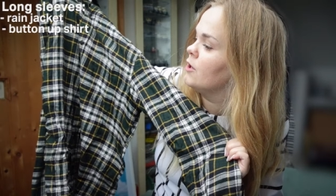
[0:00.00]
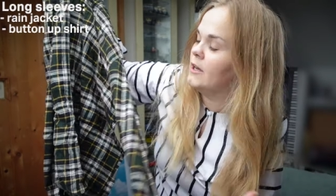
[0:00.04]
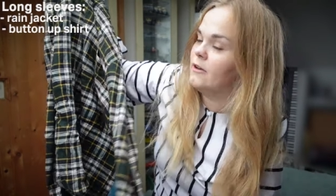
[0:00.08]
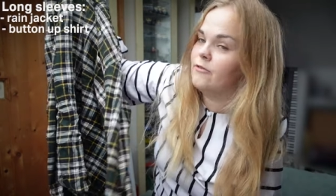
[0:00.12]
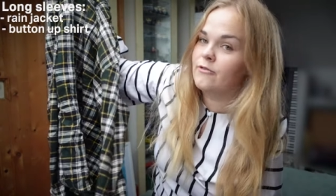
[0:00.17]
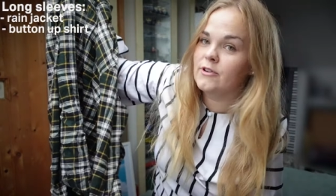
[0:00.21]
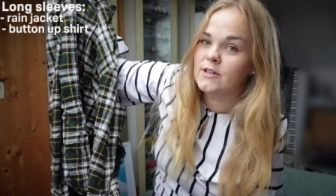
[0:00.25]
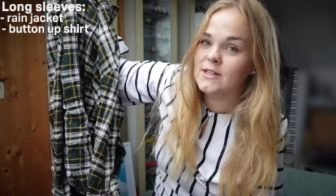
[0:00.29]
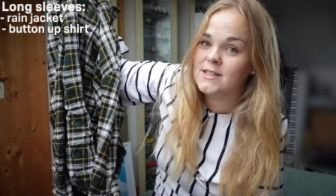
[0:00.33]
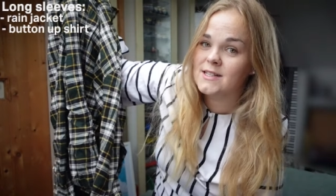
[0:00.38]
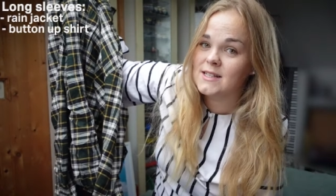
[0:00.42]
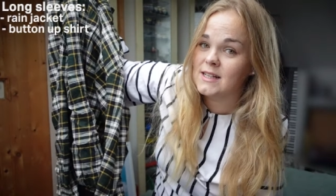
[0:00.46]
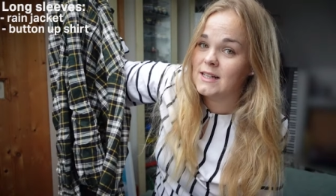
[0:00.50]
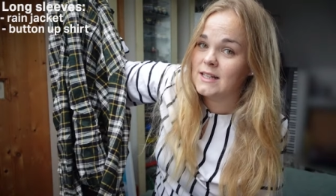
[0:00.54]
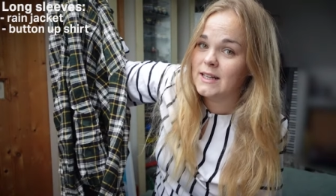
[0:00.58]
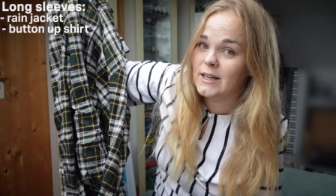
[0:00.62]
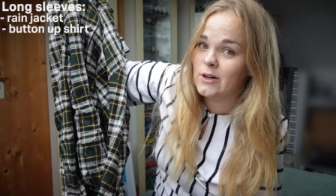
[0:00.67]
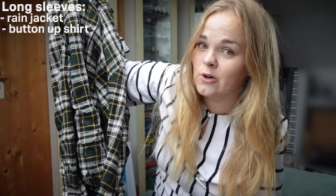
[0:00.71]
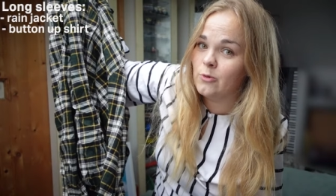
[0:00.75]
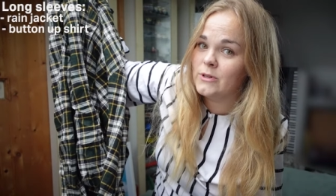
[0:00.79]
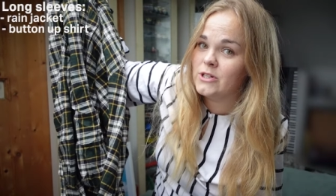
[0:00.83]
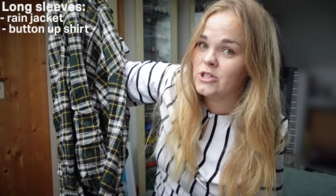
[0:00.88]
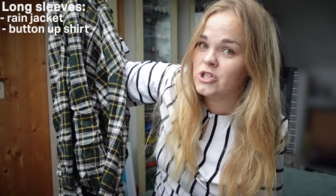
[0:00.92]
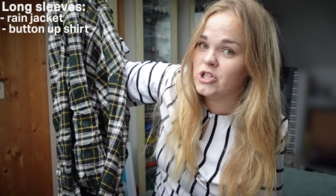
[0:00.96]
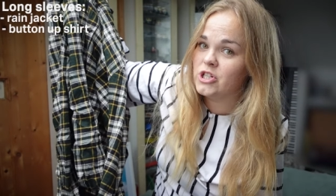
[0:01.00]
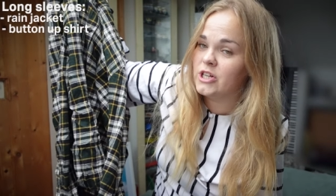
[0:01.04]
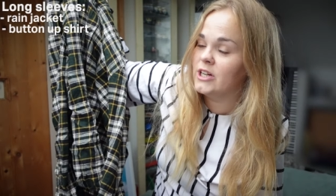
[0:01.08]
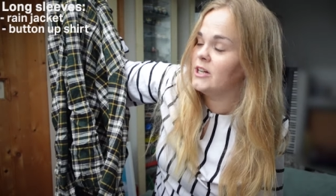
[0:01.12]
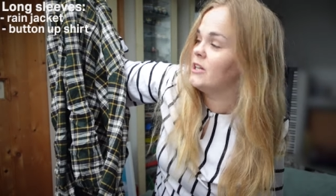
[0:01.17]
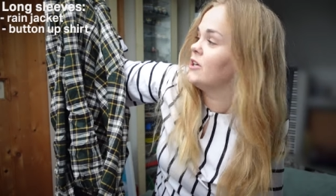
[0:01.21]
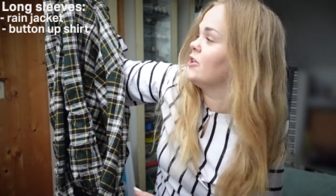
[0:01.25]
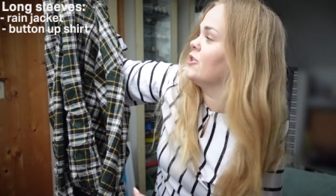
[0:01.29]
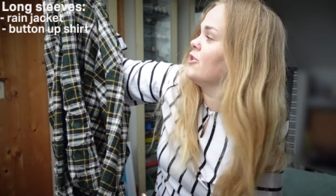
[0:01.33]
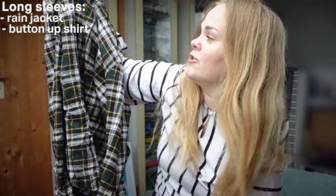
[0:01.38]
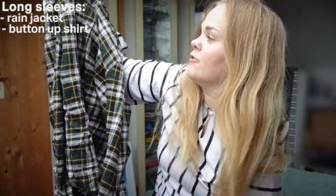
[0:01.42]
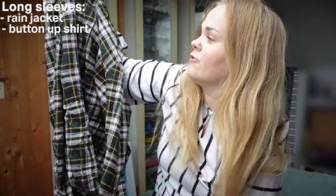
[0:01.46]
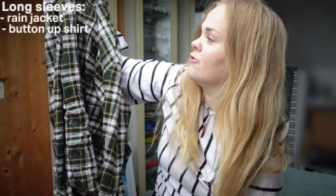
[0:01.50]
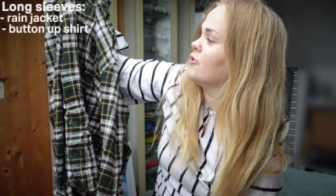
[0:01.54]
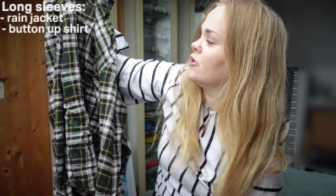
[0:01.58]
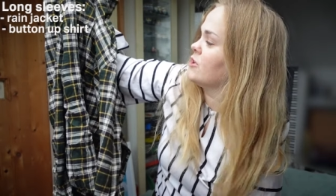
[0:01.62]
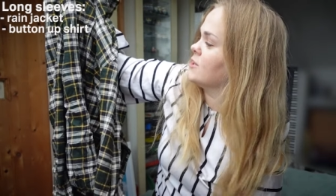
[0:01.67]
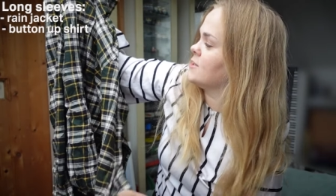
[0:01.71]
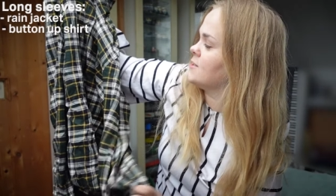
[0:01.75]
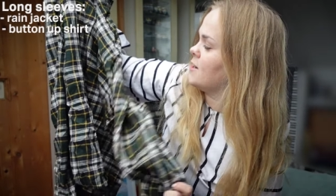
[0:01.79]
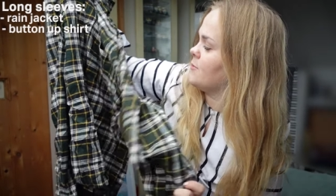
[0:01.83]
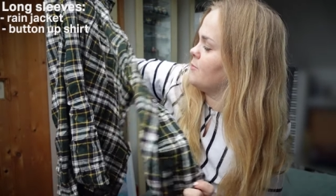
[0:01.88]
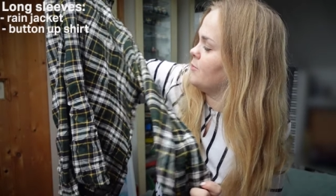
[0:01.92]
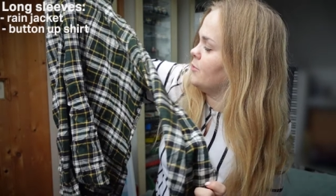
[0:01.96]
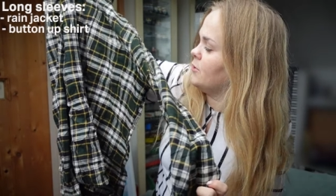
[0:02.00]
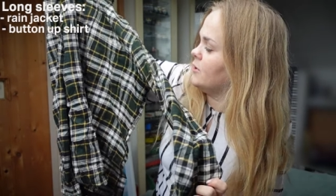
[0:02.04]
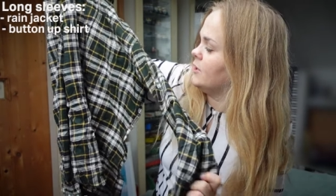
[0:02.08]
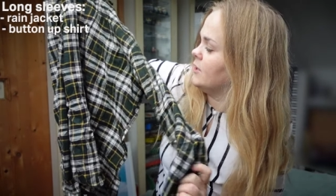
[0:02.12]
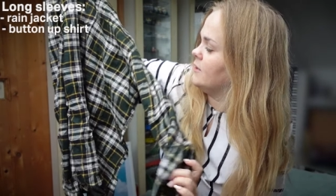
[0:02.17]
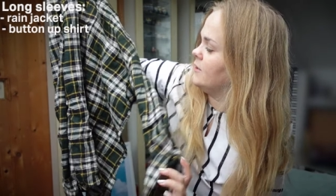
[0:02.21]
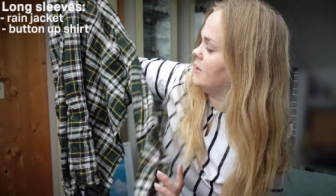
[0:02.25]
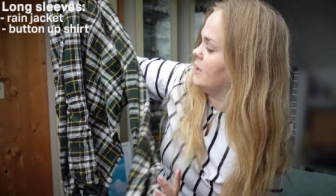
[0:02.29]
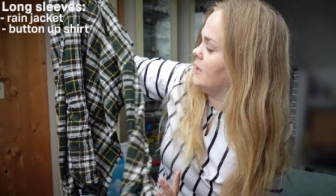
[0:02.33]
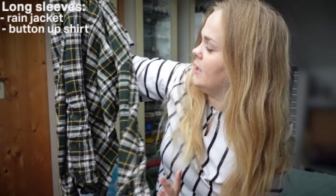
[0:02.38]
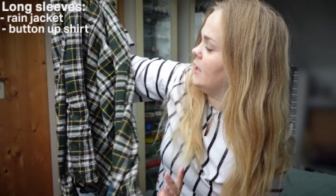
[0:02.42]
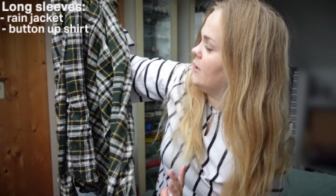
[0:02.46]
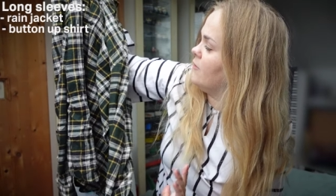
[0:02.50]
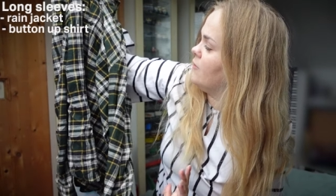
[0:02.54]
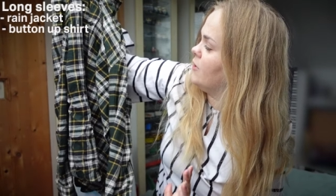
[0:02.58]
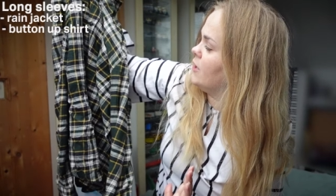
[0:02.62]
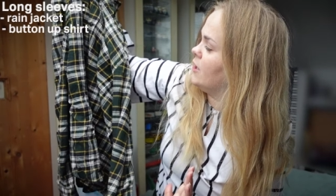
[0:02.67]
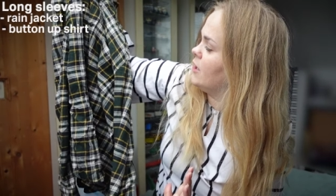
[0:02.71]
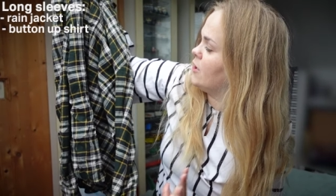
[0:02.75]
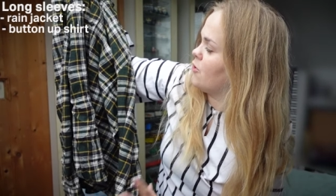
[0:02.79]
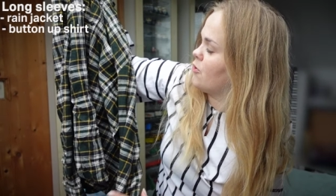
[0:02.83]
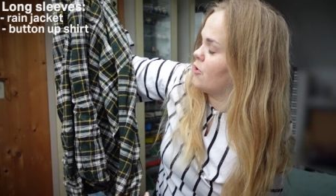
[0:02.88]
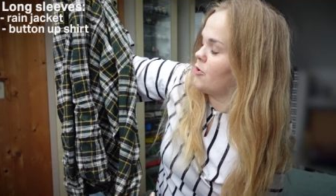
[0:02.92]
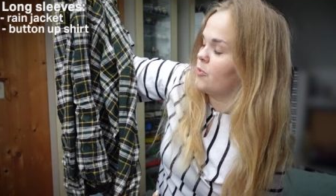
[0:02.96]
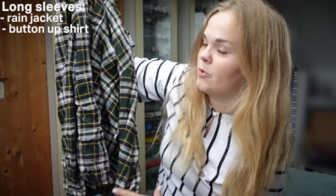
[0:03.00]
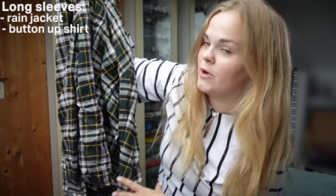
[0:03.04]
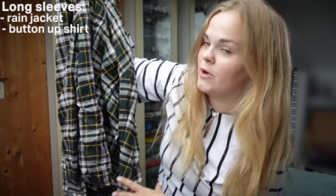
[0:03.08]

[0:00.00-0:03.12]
if it's a little bit chillier, for example in the evening or